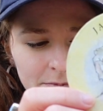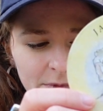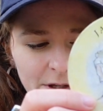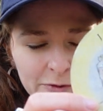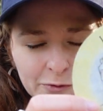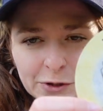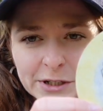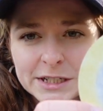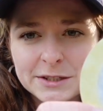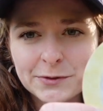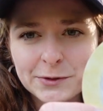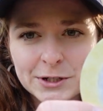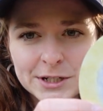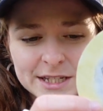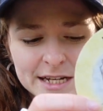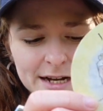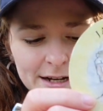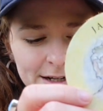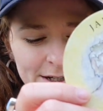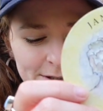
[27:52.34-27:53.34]
Freeze for a
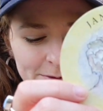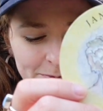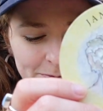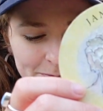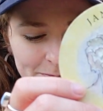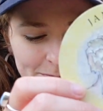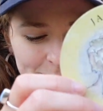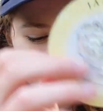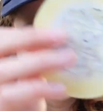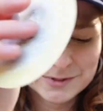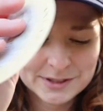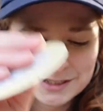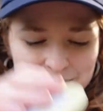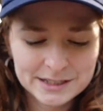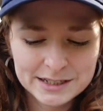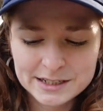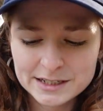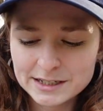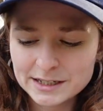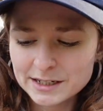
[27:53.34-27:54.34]
sec.
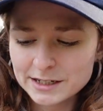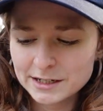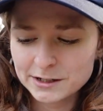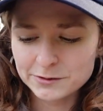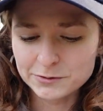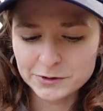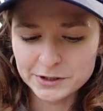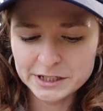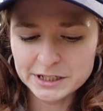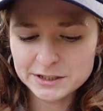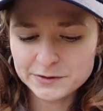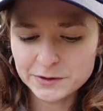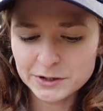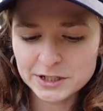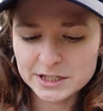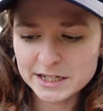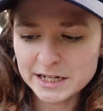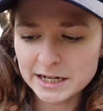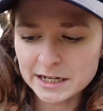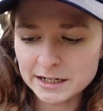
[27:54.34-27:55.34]
Freeze for a
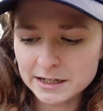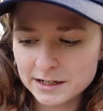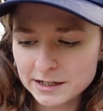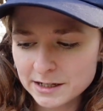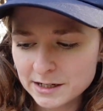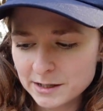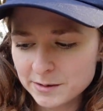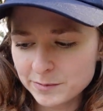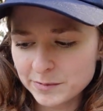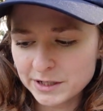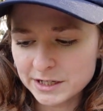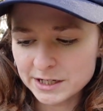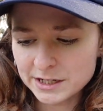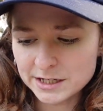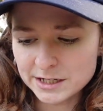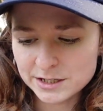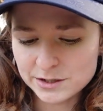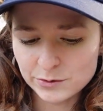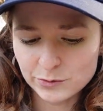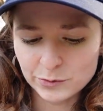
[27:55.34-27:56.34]
sec,
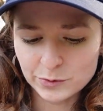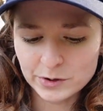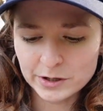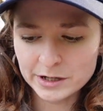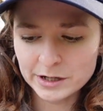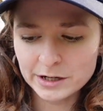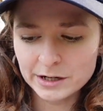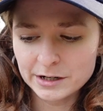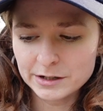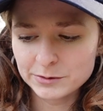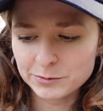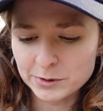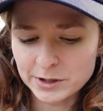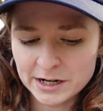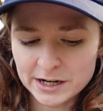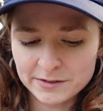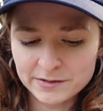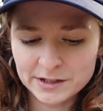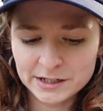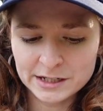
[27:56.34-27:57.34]
because we're
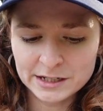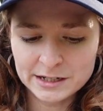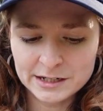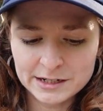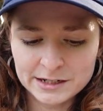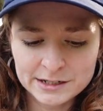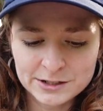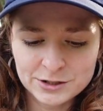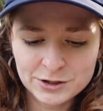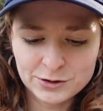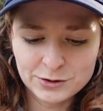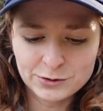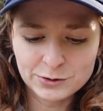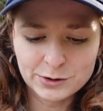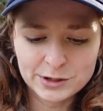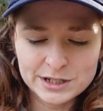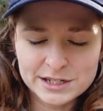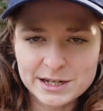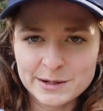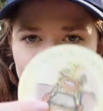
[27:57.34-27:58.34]
having to get into
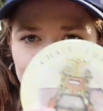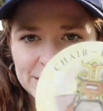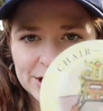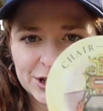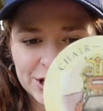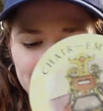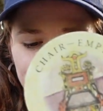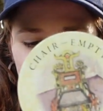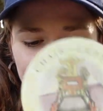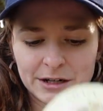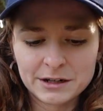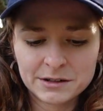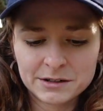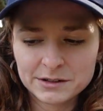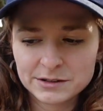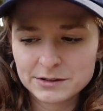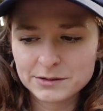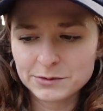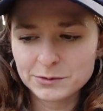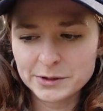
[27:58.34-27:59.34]
this empty chair.
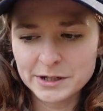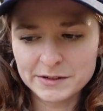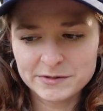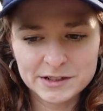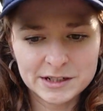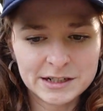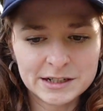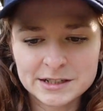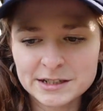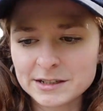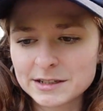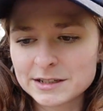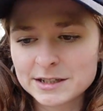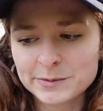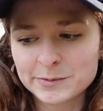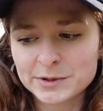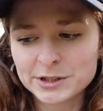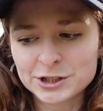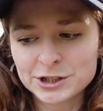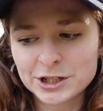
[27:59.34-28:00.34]
We have to get to this
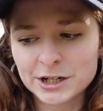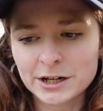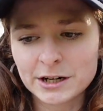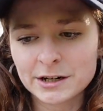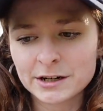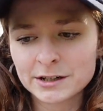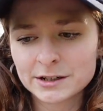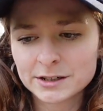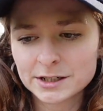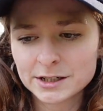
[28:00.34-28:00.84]
empty chair.